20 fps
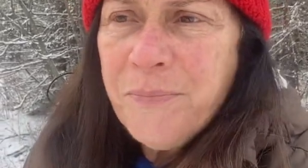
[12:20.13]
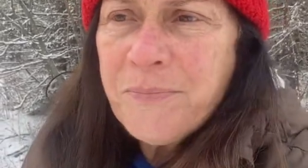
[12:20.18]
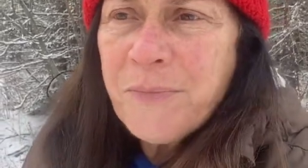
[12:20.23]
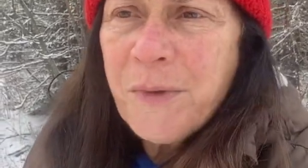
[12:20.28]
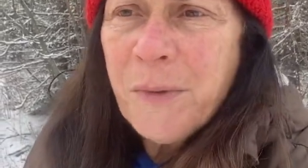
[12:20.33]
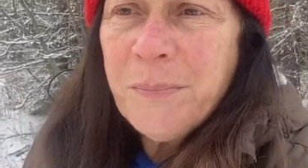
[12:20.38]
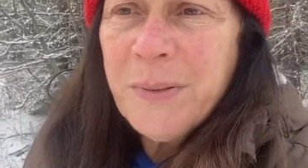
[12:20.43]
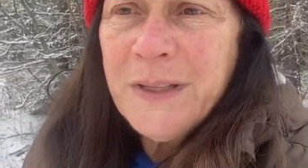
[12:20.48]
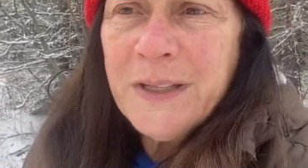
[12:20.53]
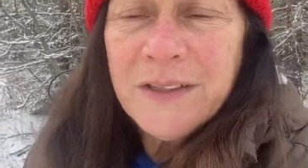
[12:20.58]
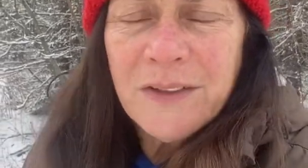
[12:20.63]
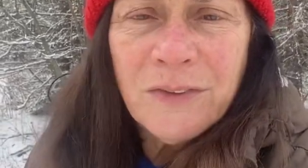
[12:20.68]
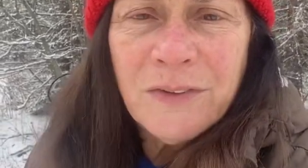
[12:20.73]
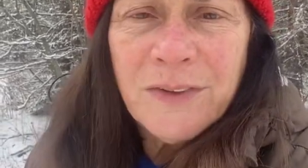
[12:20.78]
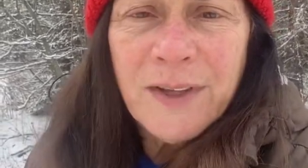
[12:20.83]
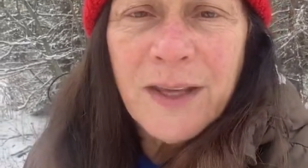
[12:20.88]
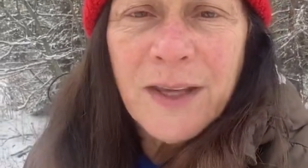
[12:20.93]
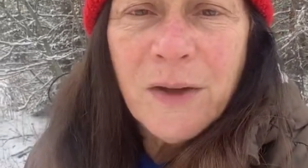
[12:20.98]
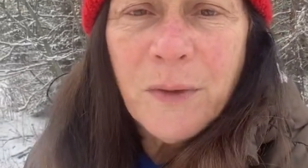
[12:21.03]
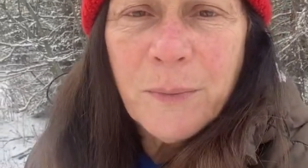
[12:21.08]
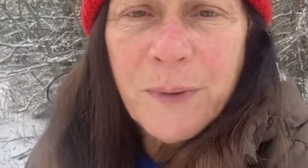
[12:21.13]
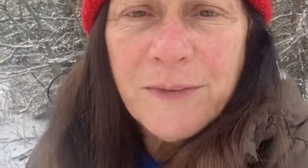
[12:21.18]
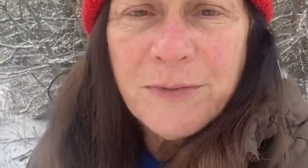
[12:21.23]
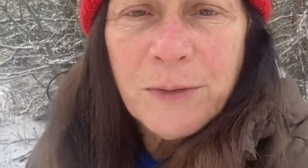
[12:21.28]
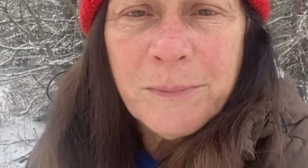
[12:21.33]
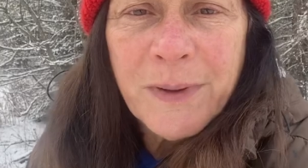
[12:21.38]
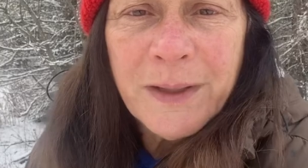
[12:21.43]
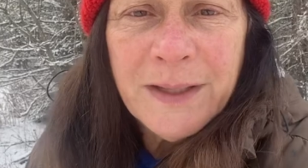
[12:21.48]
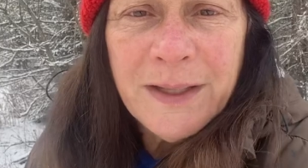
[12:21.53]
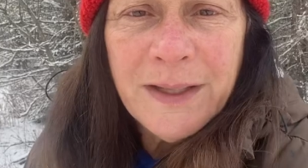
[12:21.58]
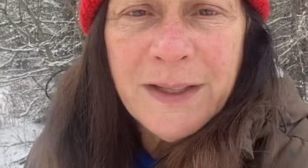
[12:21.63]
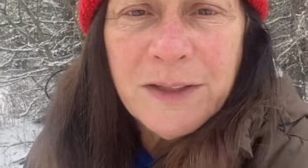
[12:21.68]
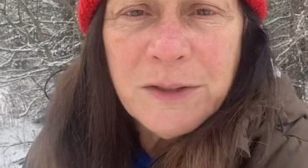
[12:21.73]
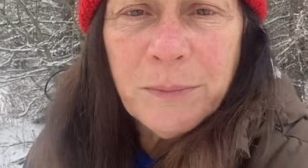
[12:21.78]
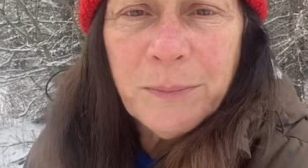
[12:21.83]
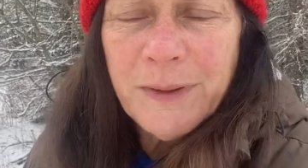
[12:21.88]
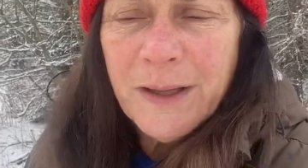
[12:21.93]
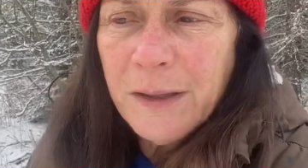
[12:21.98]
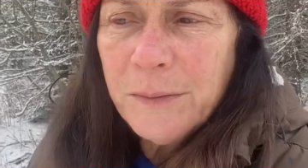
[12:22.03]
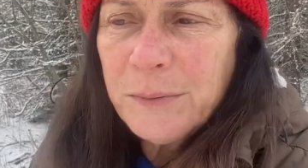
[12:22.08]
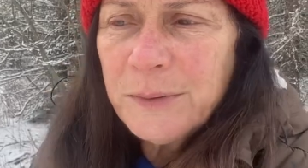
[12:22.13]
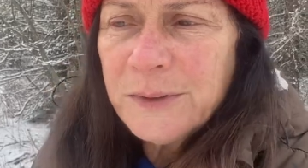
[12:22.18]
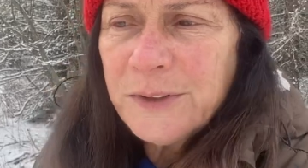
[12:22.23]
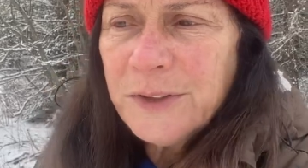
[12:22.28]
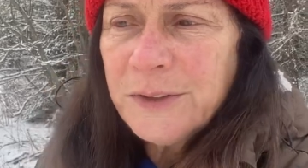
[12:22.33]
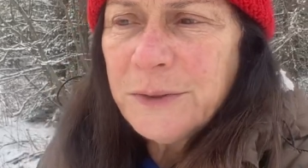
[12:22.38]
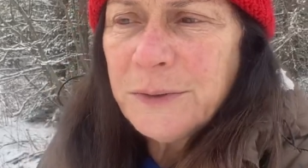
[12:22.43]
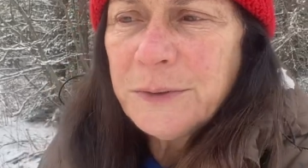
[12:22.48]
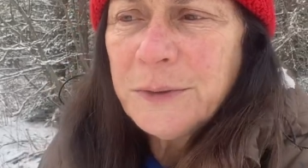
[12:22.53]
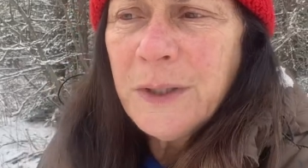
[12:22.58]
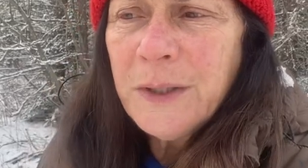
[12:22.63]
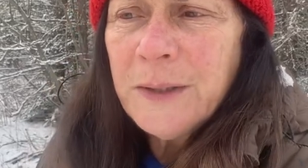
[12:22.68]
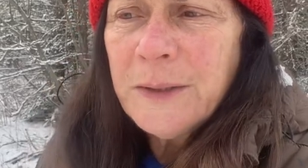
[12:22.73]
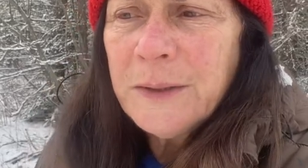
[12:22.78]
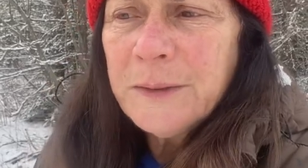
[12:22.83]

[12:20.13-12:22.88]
it doesn't take away from my need to be able to,